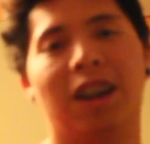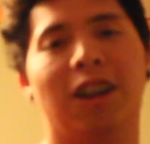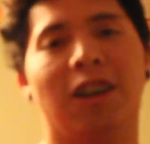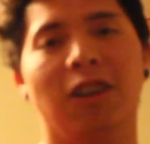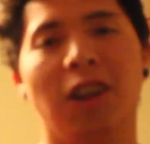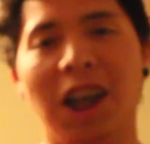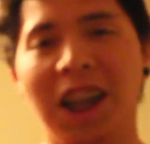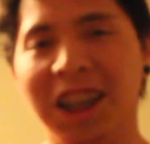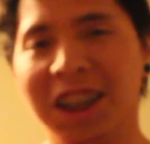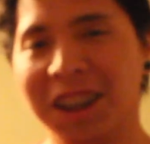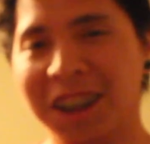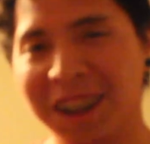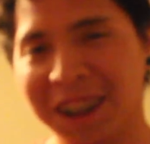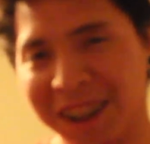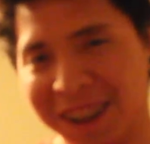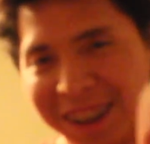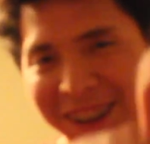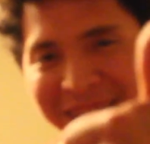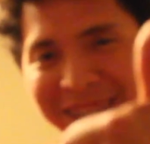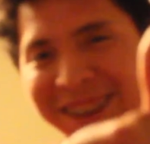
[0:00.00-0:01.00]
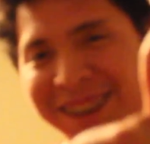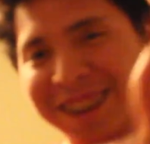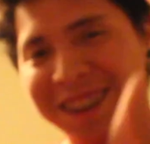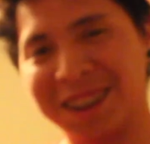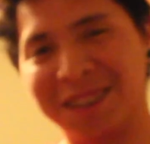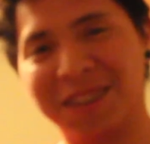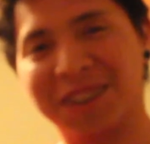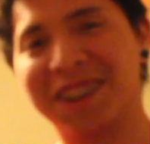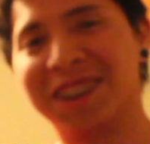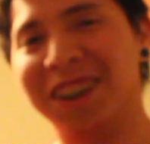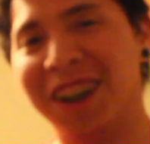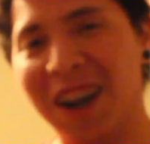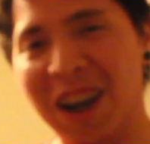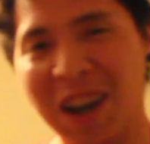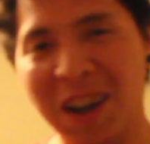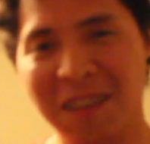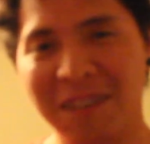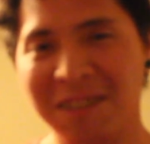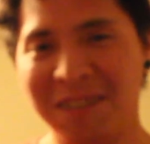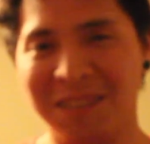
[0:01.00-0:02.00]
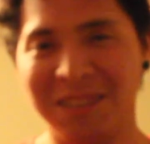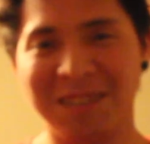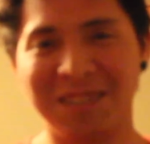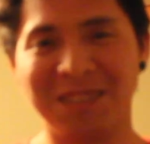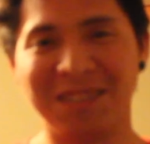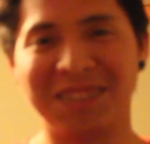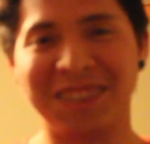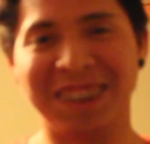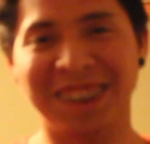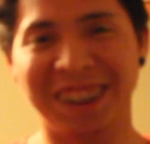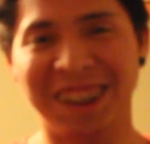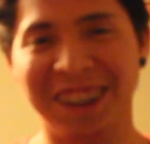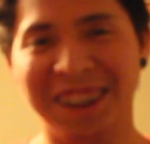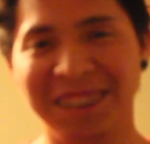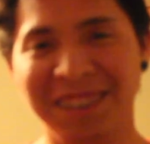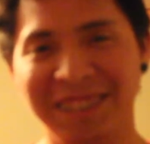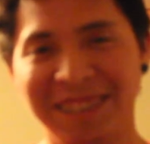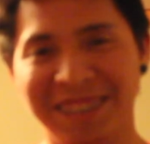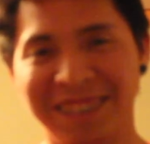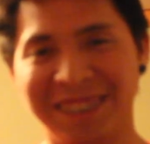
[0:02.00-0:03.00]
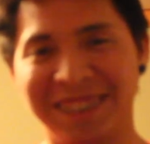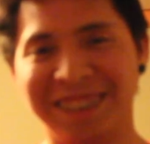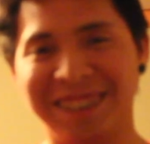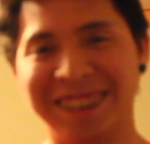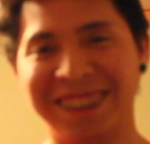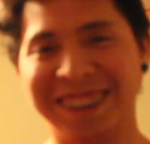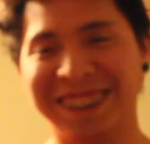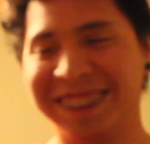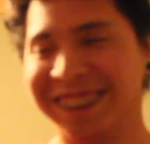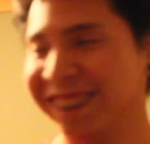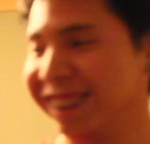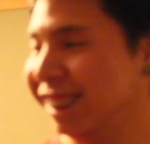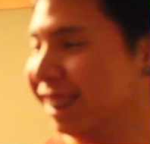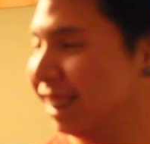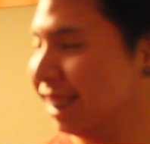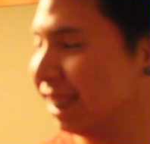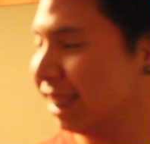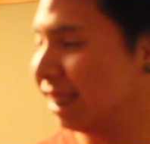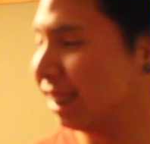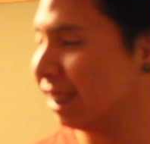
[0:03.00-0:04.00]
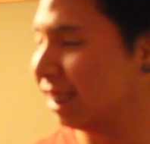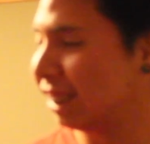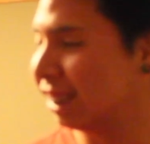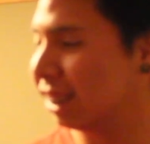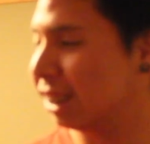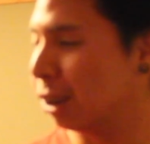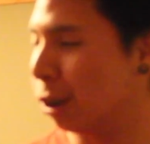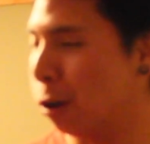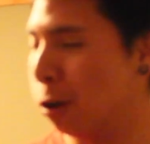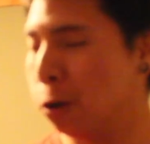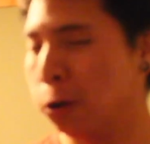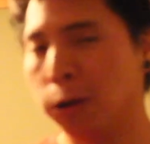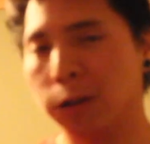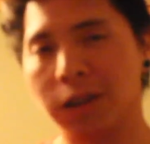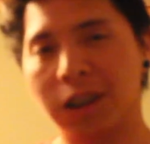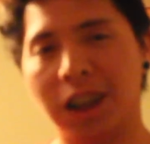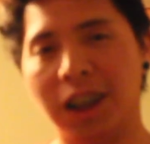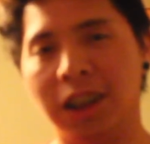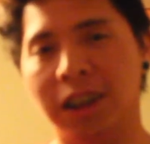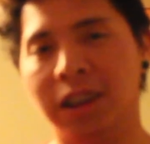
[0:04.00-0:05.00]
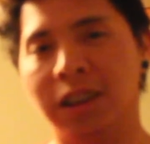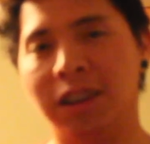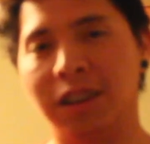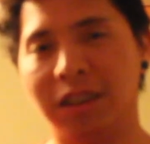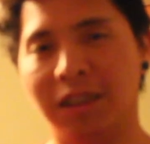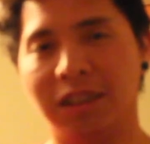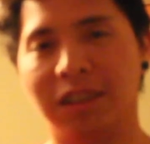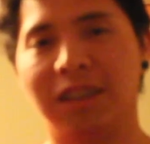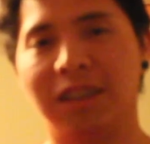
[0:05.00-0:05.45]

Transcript: like, subscribe, you know, the whole deal.